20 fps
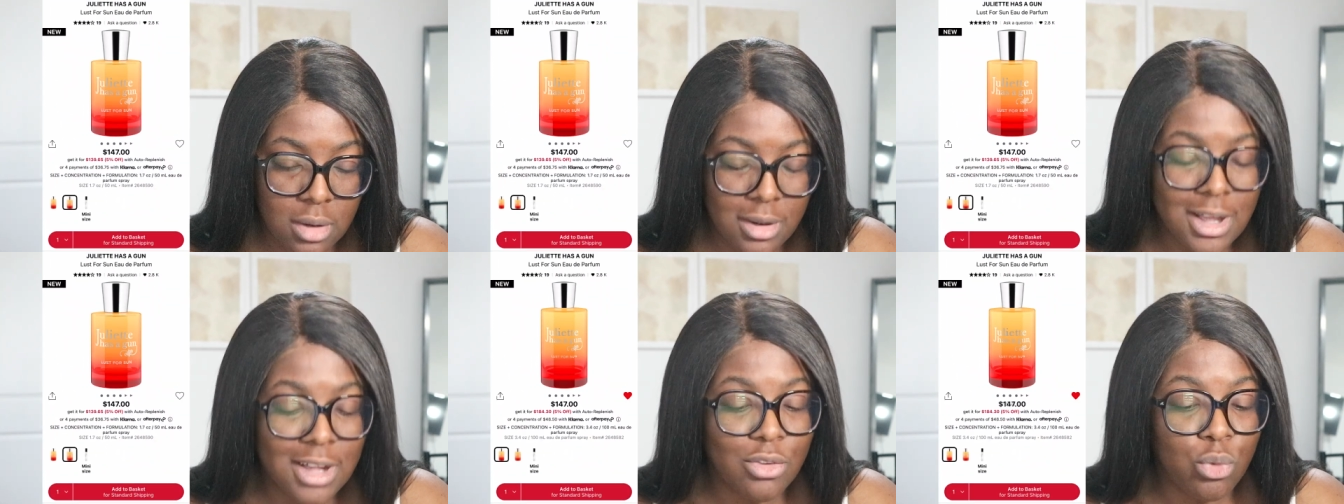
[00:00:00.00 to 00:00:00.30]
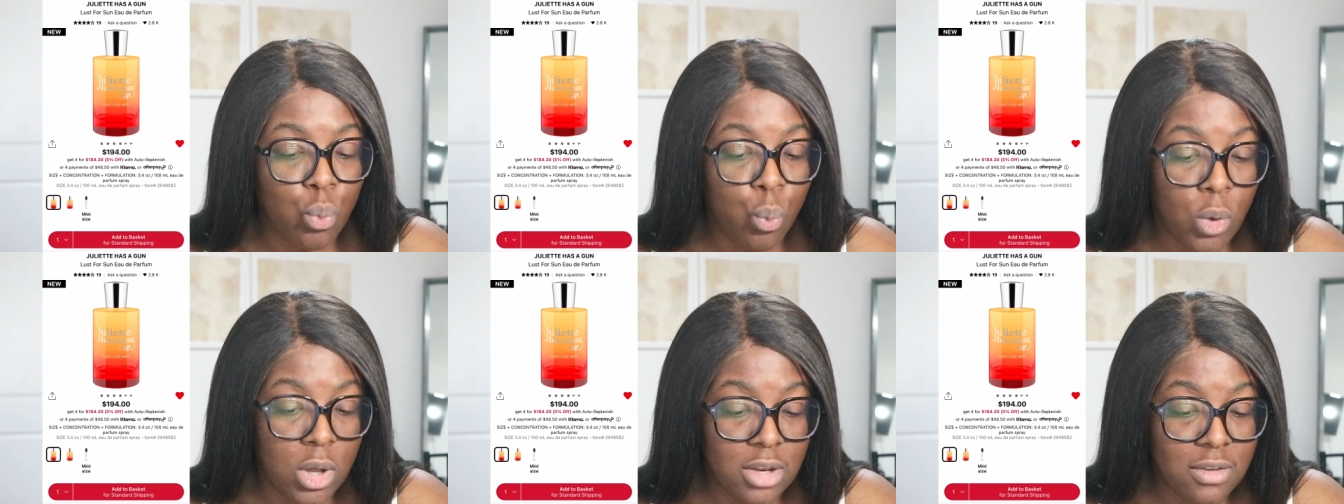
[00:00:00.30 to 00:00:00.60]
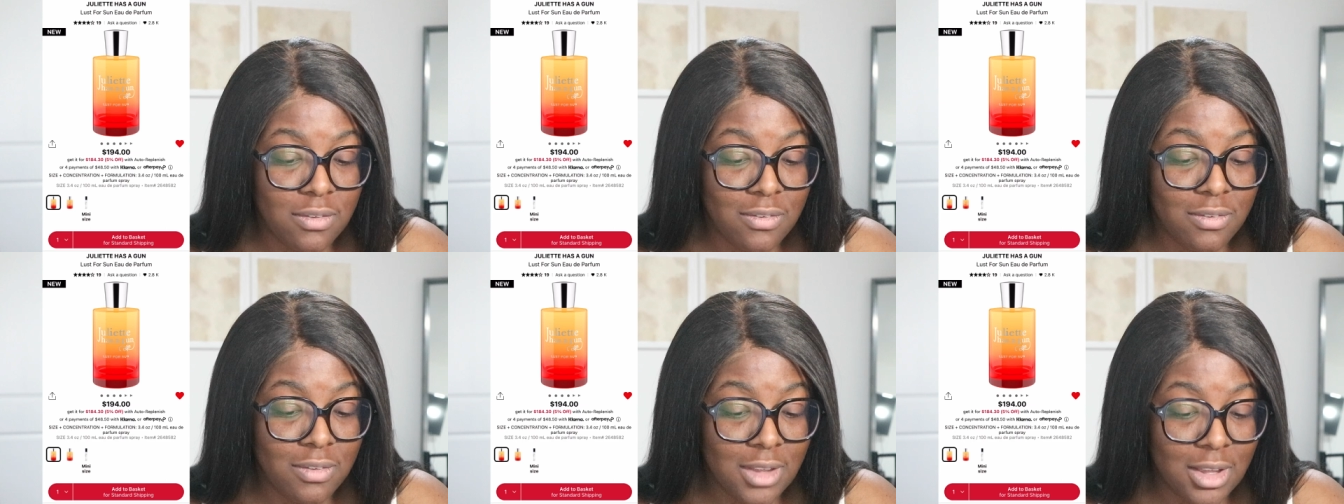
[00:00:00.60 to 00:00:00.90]
that's
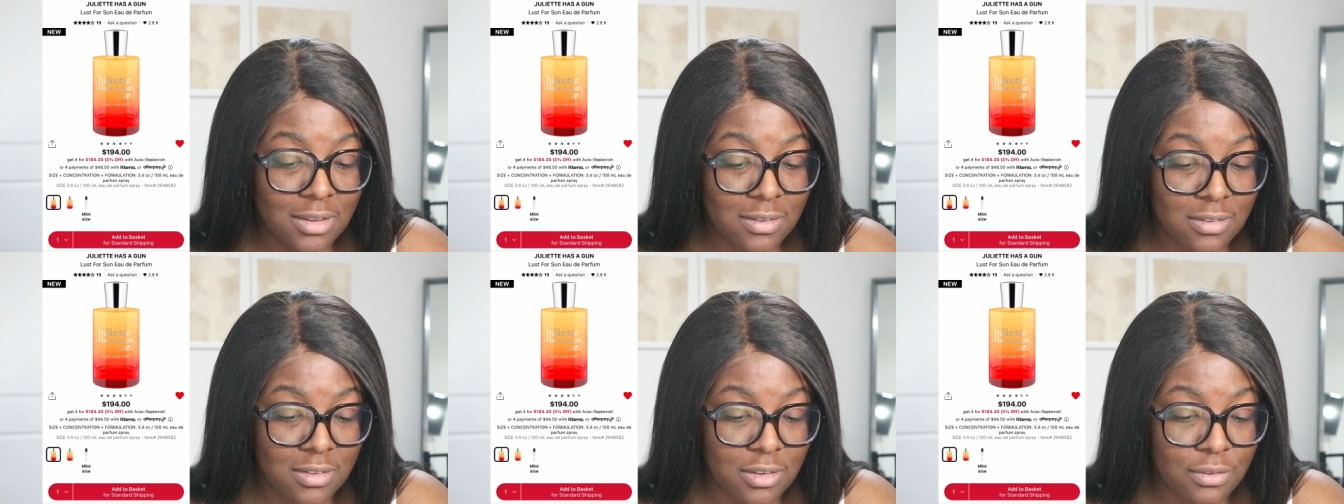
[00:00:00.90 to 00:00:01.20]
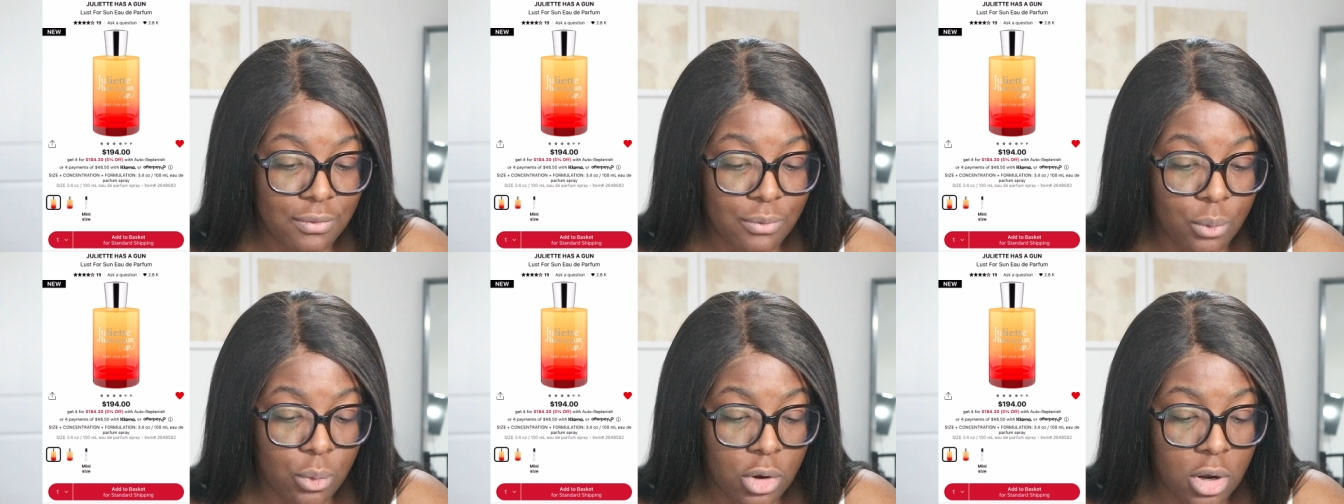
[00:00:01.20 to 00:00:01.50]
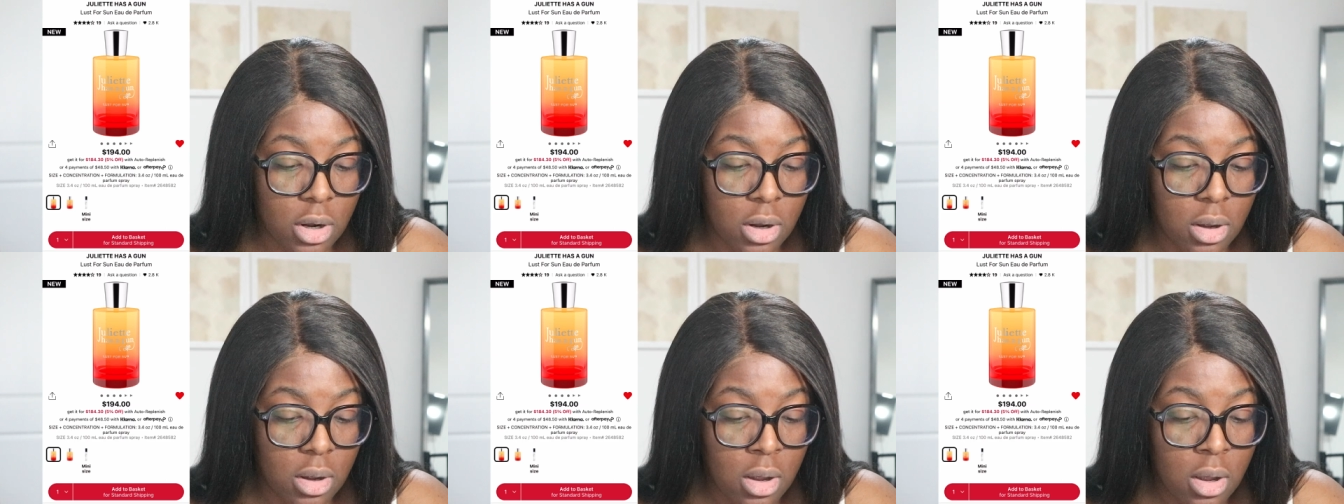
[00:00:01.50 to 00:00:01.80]

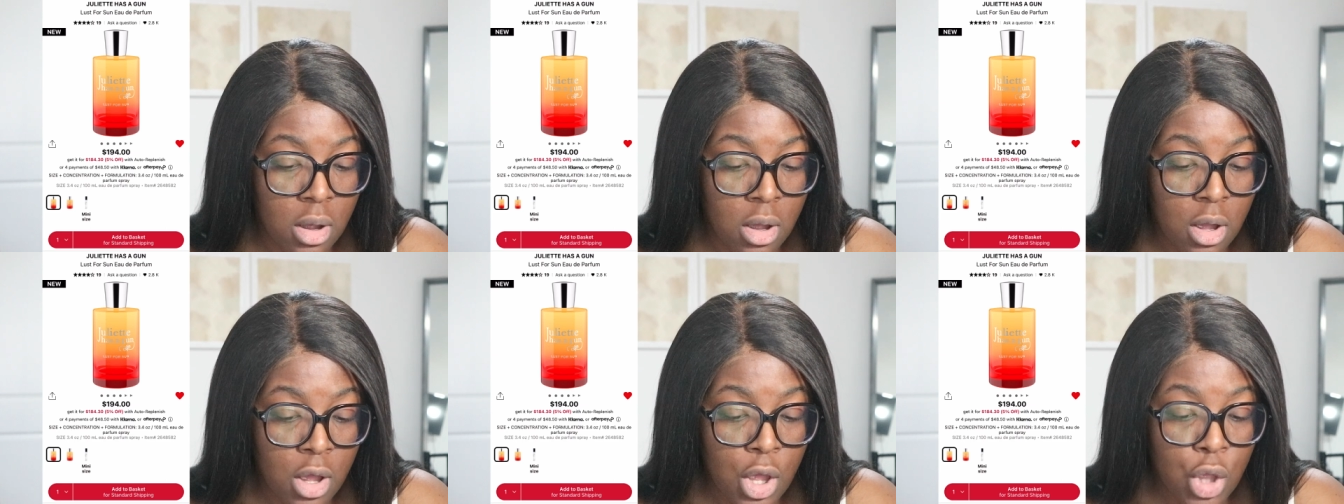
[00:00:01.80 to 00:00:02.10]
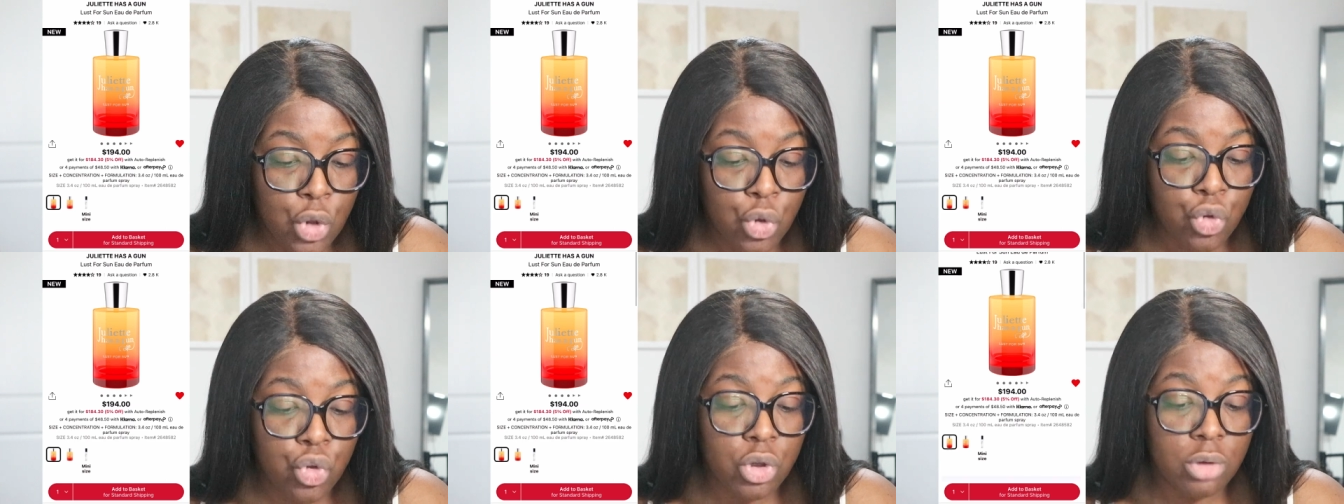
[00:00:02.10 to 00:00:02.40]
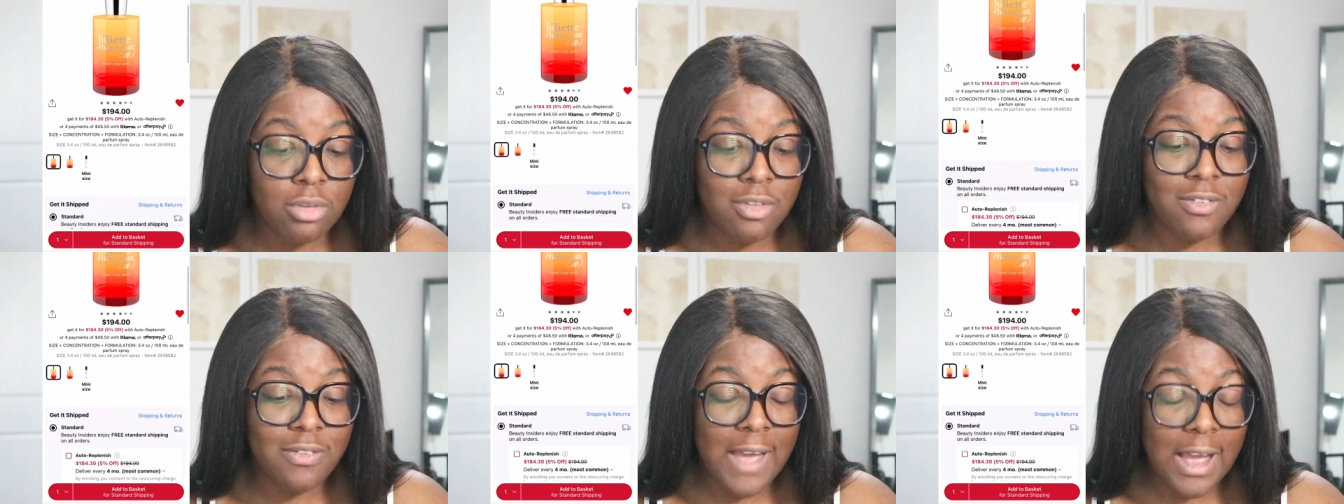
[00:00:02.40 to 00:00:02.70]
164
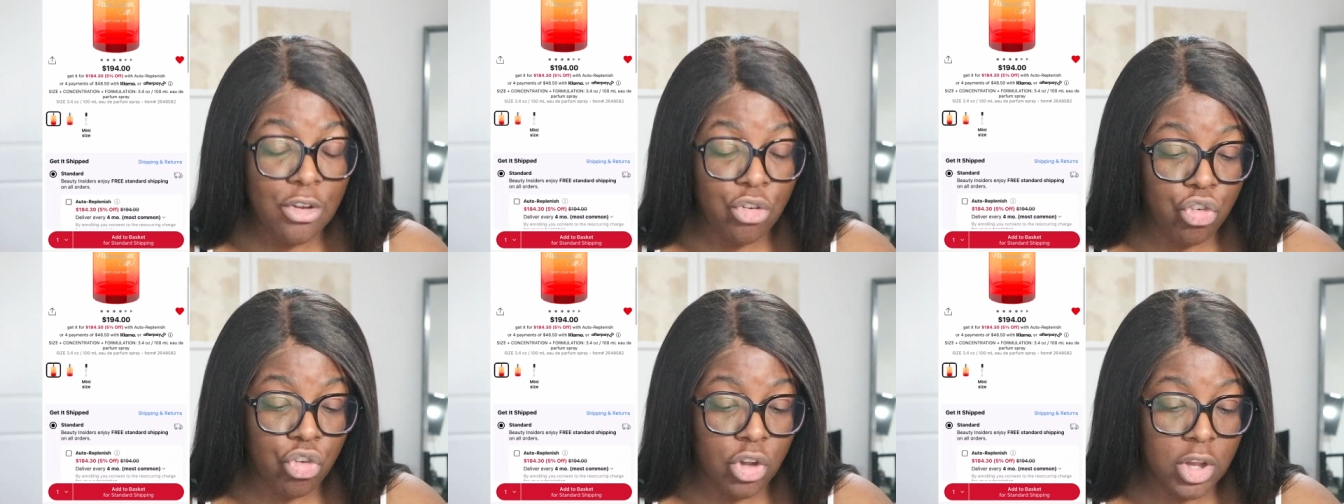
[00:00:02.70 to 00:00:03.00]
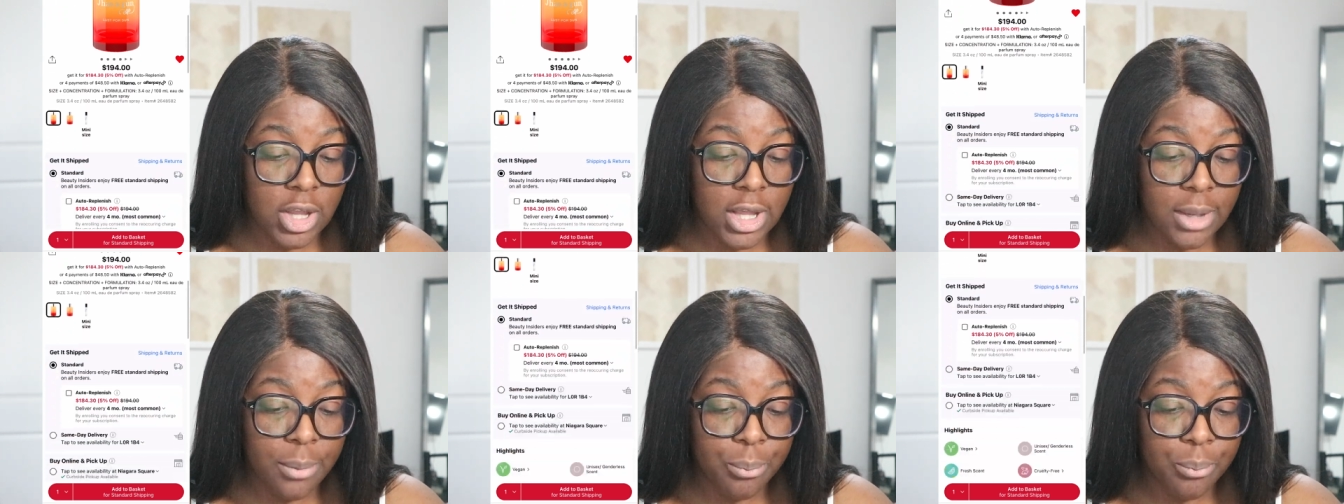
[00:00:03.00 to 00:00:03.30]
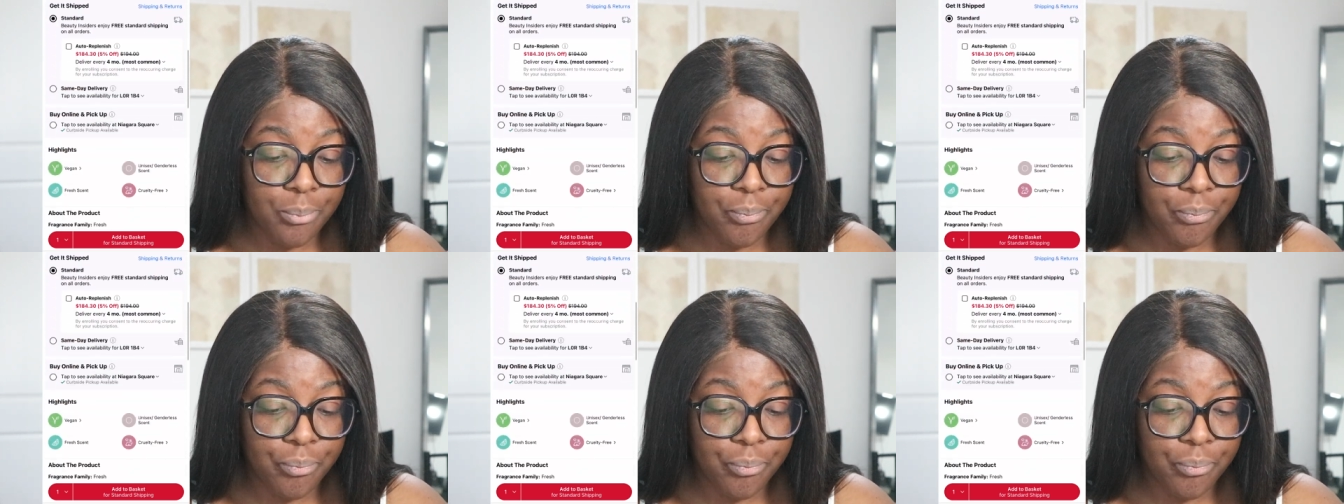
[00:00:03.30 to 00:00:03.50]
so essentially